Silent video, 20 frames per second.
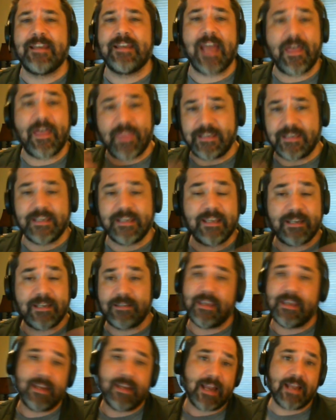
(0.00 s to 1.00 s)
Now they
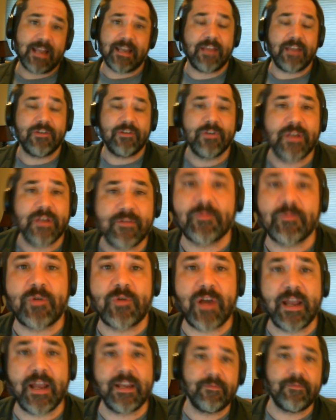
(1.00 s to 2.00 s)
did, and I do give them
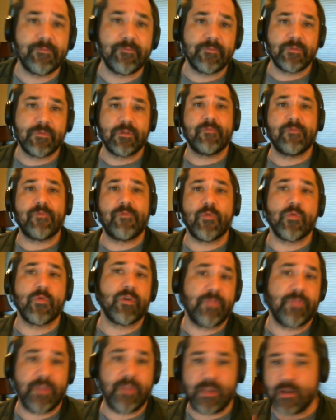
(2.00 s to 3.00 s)
credit
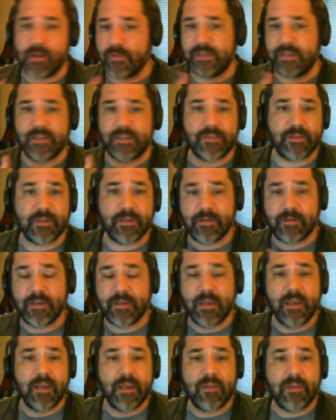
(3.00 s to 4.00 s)
for, they did the
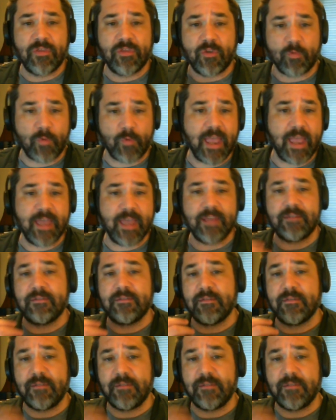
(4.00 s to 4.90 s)
red,